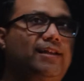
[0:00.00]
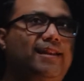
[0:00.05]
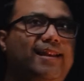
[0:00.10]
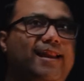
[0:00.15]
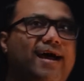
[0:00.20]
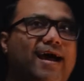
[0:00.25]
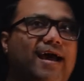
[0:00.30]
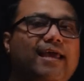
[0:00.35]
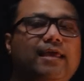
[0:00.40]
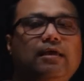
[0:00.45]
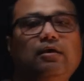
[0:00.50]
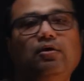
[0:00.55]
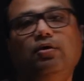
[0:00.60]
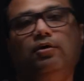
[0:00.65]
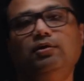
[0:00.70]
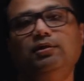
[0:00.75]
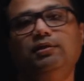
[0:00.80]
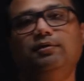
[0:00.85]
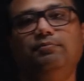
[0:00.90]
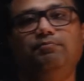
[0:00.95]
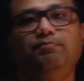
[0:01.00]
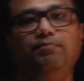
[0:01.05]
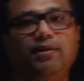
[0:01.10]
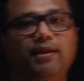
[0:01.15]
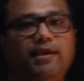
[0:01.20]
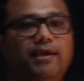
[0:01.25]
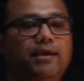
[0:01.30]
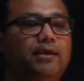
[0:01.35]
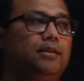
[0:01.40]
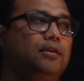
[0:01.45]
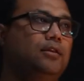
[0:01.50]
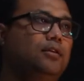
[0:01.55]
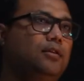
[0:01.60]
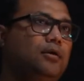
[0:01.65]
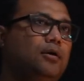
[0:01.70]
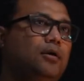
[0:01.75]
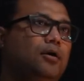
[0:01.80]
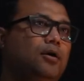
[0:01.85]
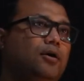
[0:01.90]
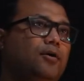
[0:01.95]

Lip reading: lie on the plane